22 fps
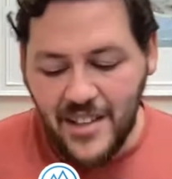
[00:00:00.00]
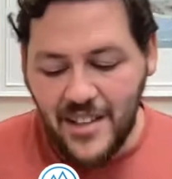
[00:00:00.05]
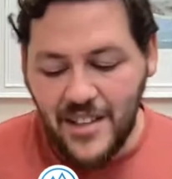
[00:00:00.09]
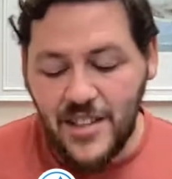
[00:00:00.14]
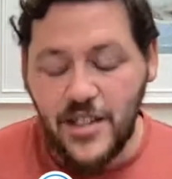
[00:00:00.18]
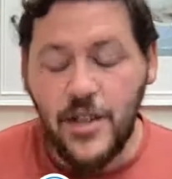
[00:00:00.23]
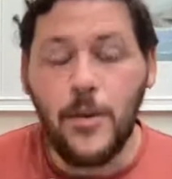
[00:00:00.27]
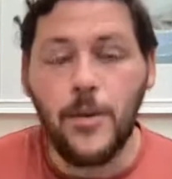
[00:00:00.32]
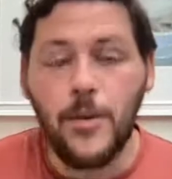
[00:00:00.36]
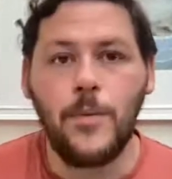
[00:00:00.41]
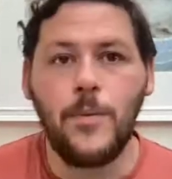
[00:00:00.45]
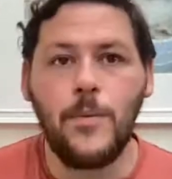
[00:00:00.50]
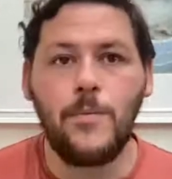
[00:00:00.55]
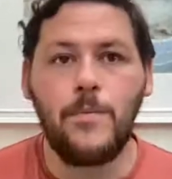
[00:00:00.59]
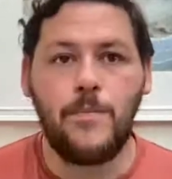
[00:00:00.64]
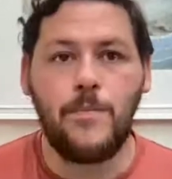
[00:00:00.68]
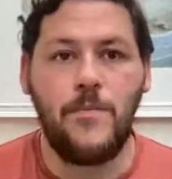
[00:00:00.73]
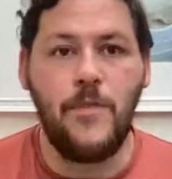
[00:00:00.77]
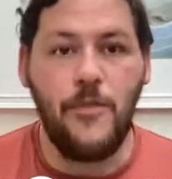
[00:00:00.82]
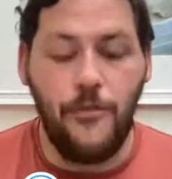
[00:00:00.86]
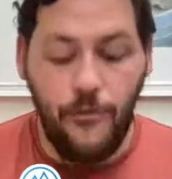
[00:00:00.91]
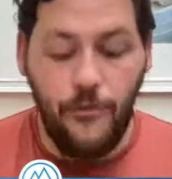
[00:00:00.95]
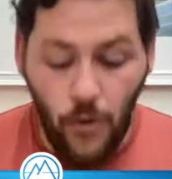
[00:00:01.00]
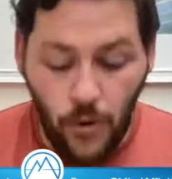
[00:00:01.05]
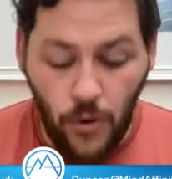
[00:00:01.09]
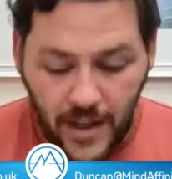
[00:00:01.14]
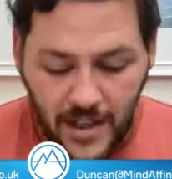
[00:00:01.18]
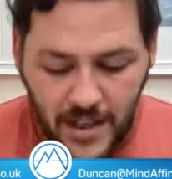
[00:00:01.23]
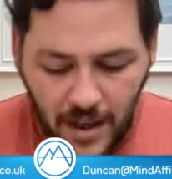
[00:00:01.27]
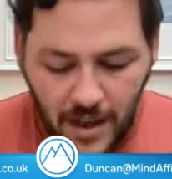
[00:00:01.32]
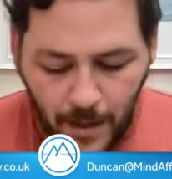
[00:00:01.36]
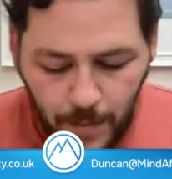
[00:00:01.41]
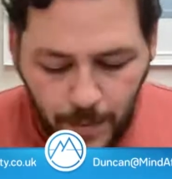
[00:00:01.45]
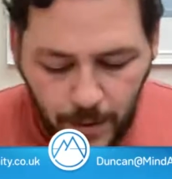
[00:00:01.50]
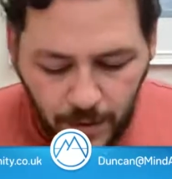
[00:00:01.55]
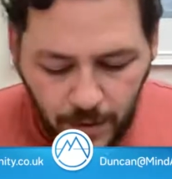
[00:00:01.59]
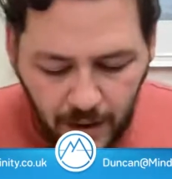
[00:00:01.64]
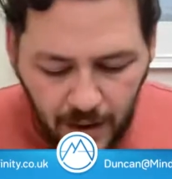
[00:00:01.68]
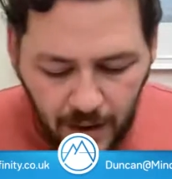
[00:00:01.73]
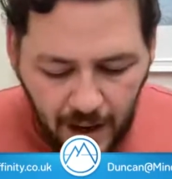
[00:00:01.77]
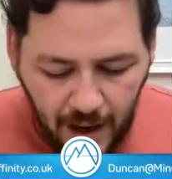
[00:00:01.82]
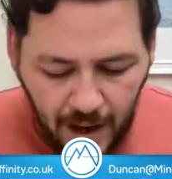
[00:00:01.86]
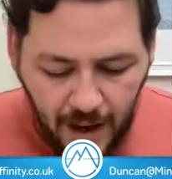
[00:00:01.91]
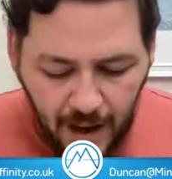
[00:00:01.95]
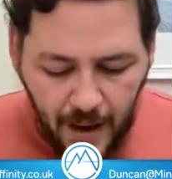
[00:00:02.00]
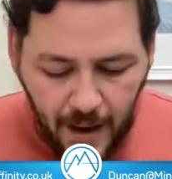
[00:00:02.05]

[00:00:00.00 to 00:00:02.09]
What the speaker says: So for example,